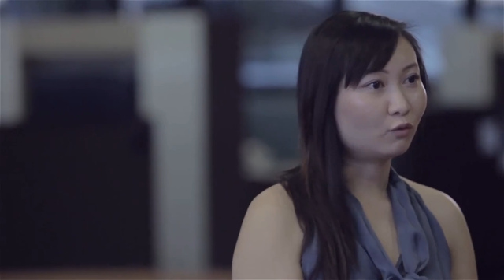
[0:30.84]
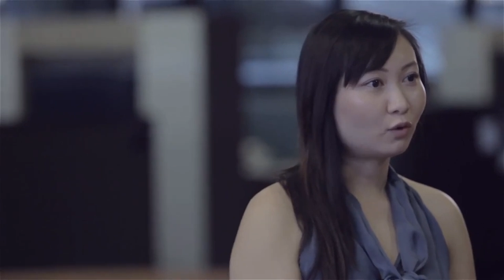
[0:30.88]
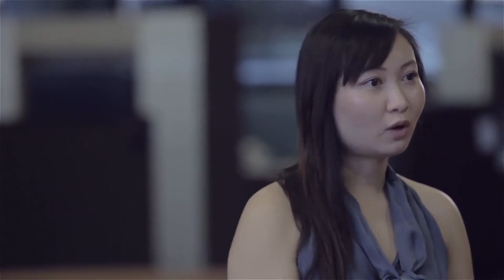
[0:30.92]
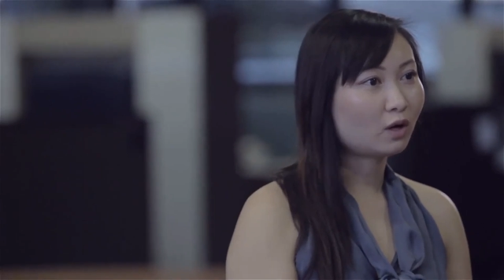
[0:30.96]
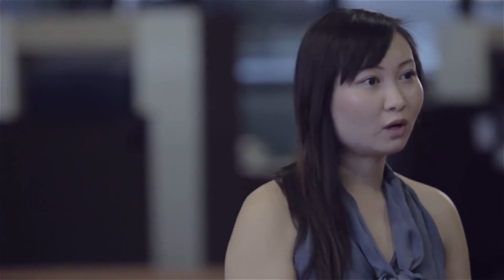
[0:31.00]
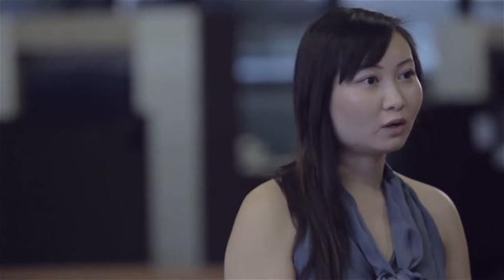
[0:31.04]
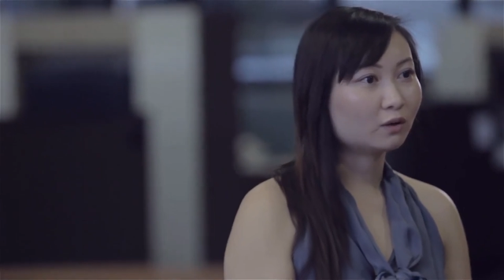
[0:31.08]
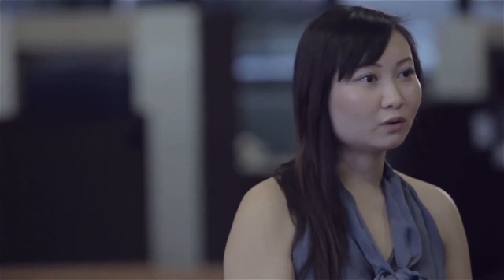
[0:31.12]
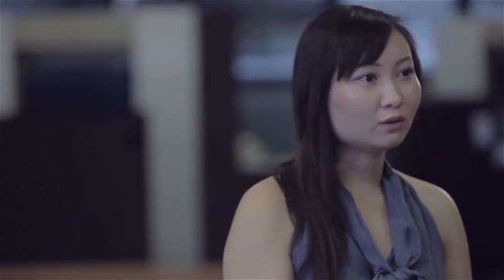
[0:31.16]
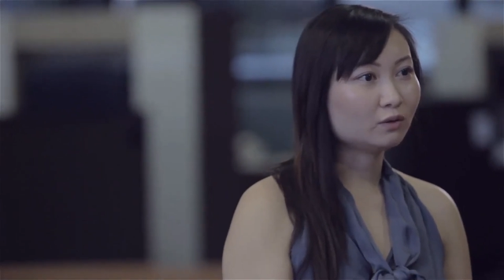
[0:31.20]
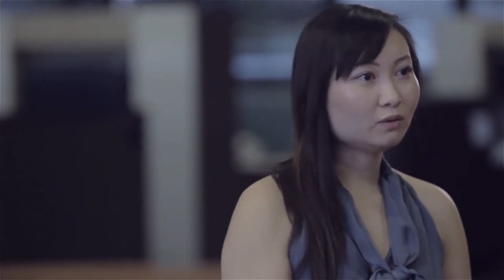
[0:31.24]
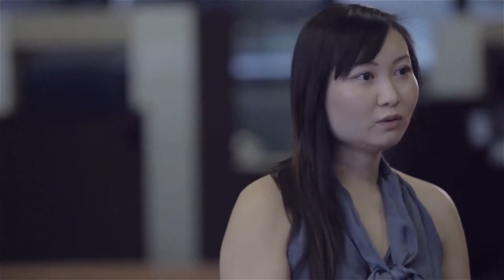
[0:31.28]

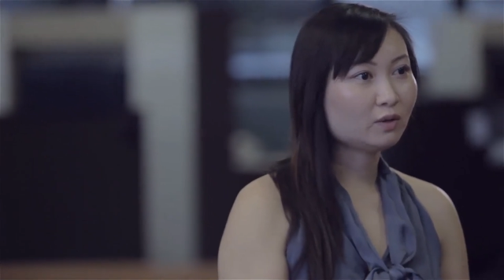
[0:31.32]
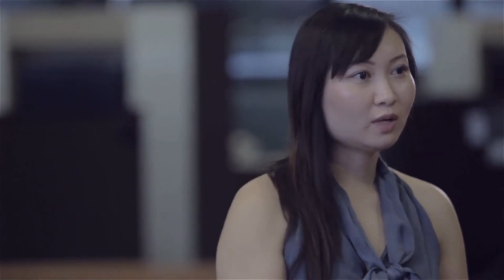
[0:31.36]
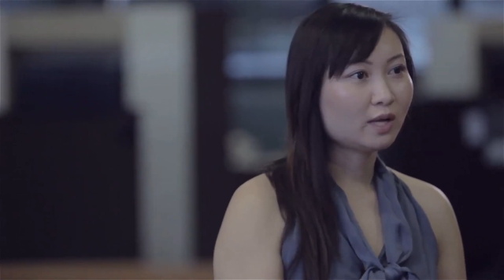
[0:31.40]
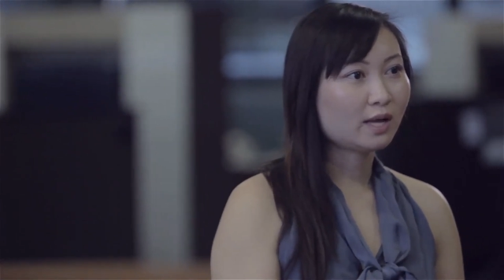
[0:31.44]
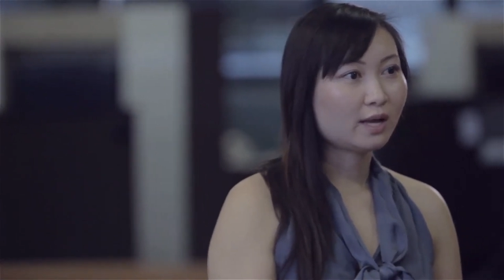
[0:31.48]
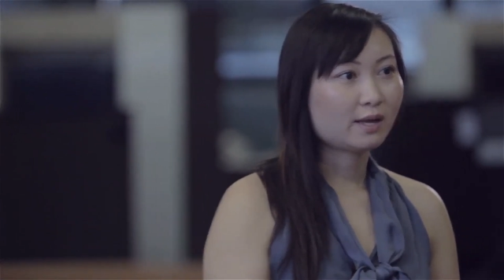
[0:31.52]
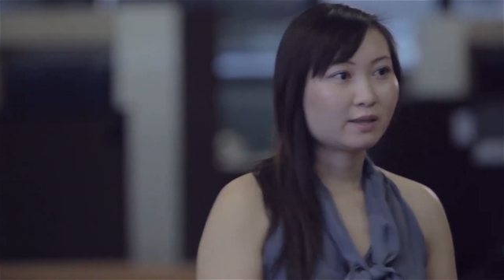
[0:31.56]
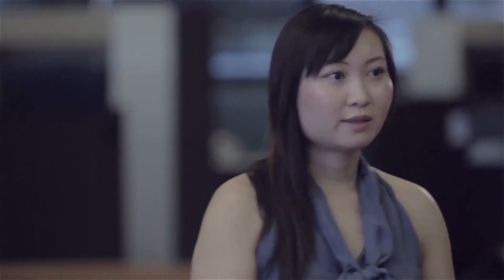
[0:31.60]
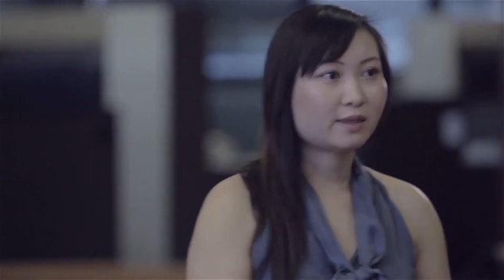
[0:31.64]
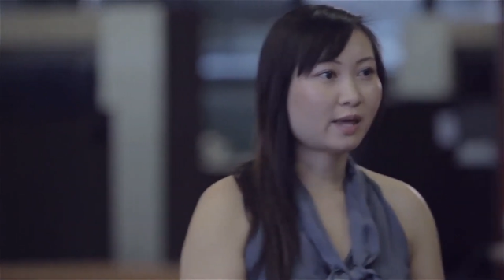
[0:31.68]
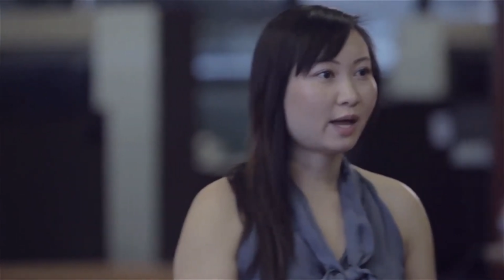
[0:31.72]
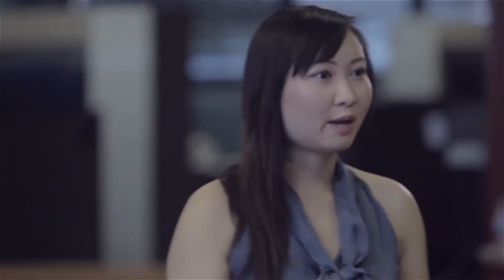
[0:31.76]
role,
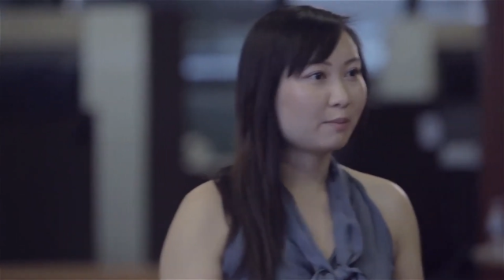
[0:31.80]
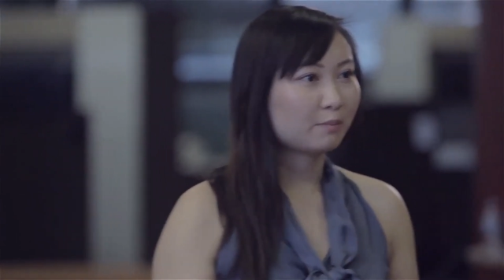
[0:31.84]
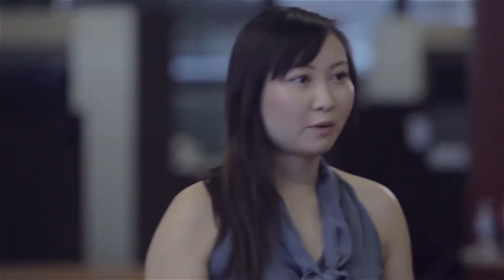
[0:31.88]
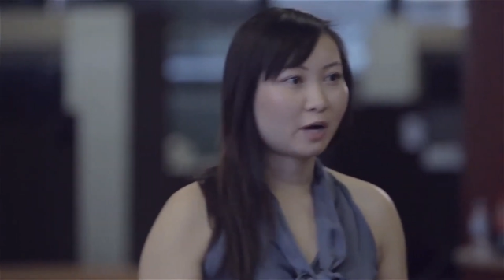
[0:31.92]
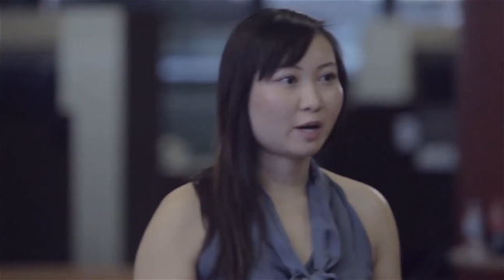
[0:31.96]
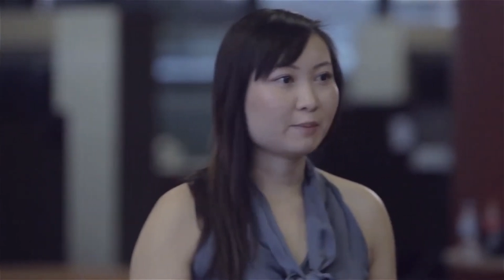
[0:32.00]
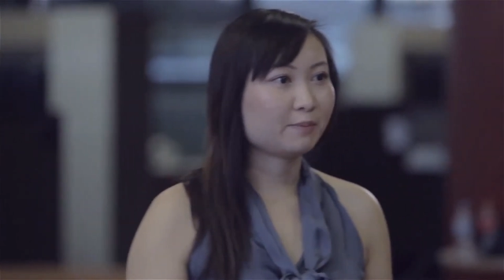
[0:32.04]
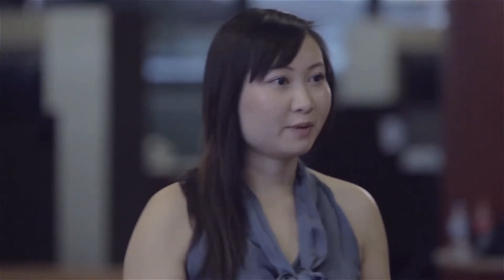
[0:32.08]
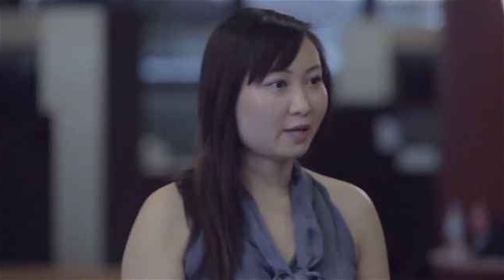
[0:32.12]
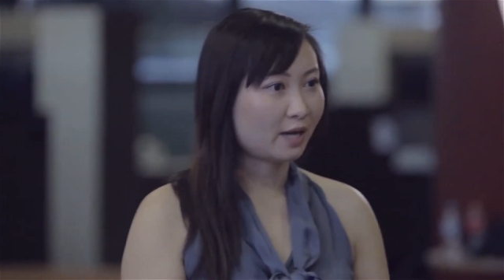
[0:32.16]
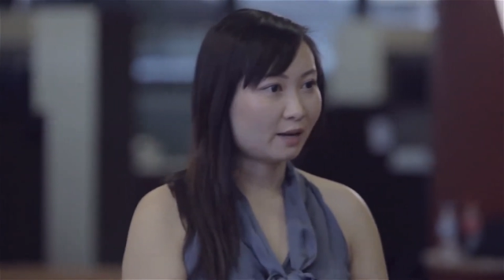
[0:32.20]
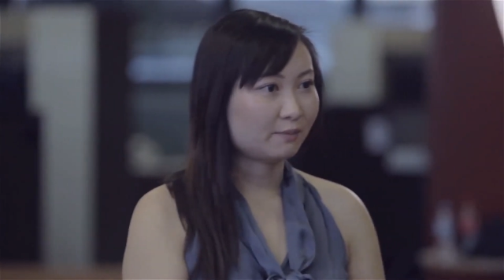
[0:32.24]
they
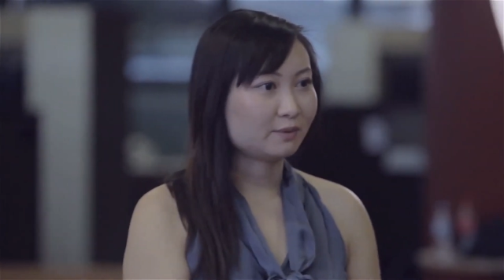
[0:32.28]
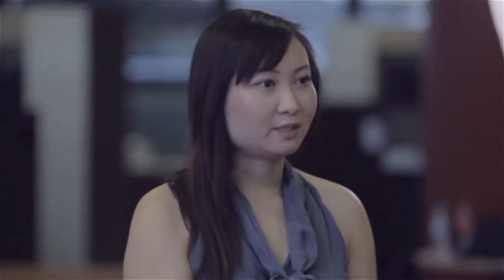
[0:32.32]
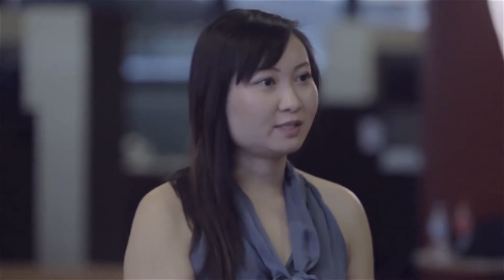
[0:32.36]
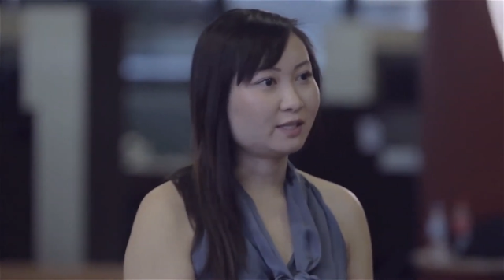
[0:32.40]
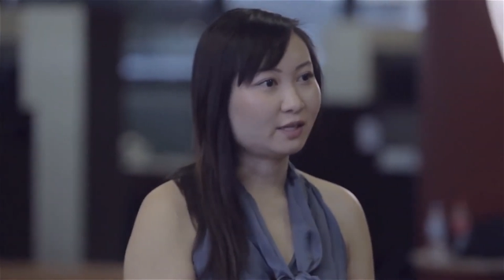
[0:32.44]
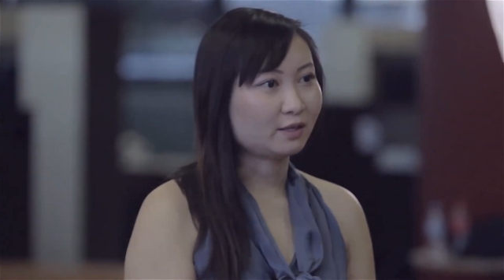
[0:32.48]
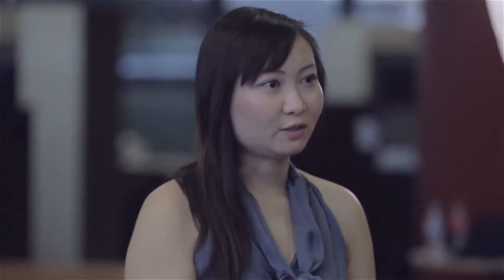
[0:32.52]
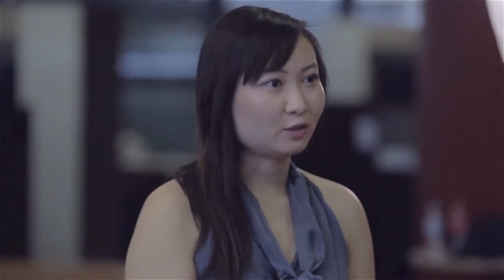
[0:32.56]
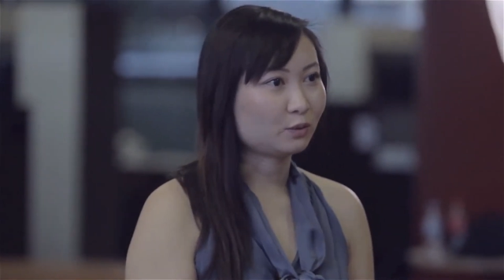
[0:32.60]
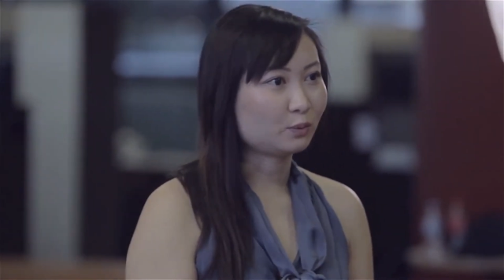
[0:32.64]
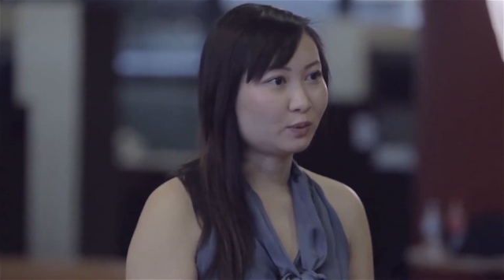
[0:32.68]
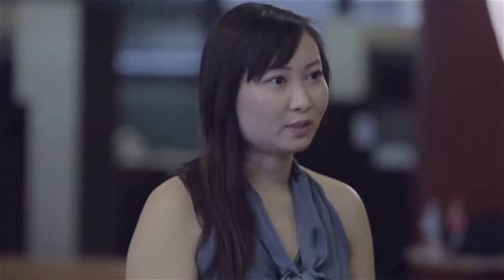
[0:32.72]
might be able
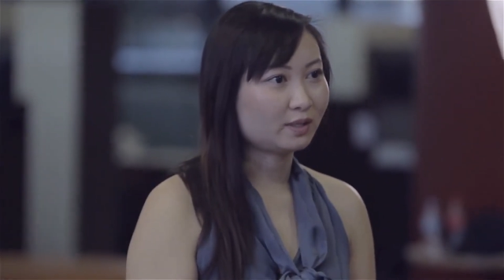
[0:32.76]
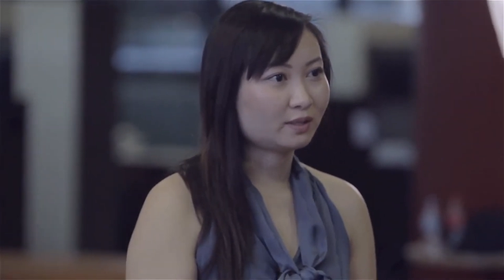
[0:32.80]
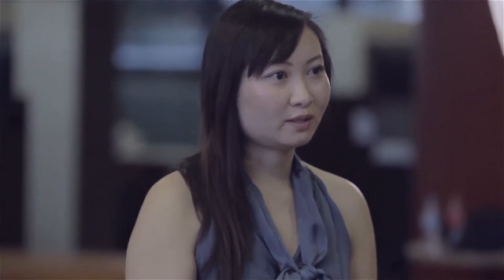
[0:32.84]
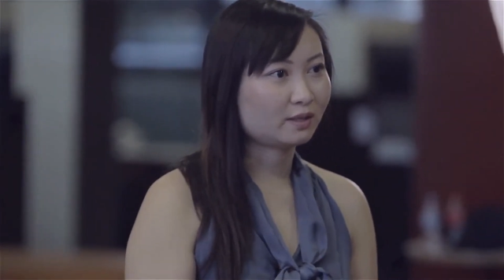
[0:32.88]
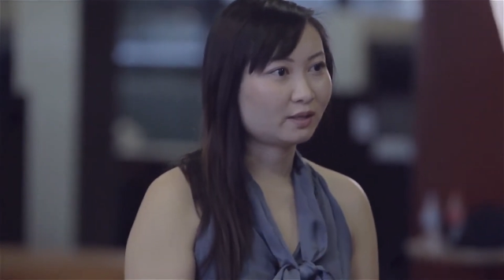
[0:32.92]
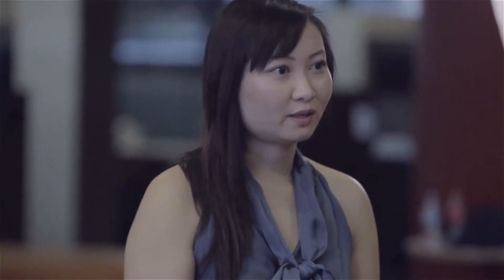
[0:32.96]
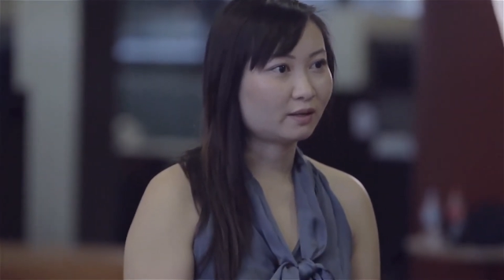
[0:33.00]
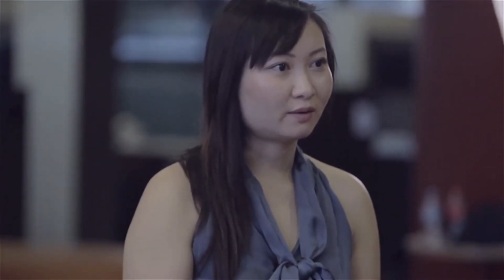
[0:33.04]
to get you in